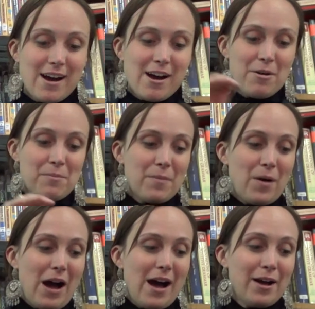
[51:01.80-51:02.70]

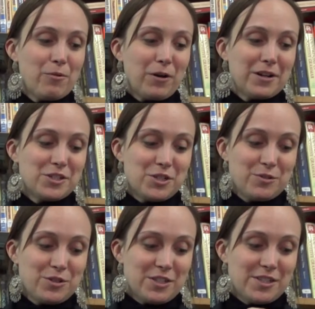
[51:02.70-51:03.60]
I wanted
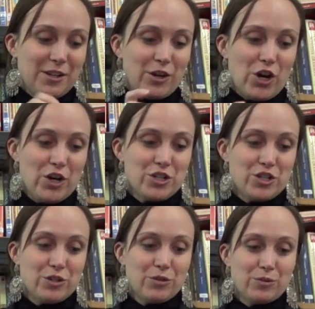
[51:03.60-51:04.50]
to just encourage
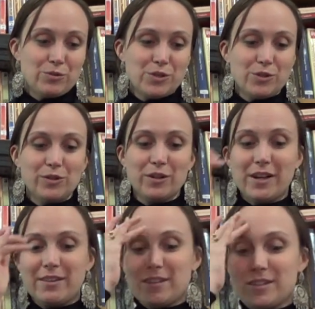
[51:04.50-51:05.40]
you to look
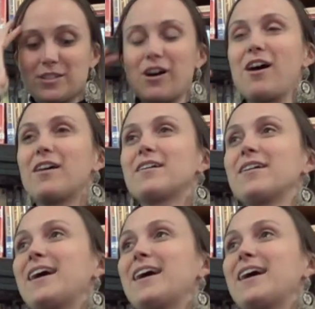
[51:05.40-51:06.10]
at this talk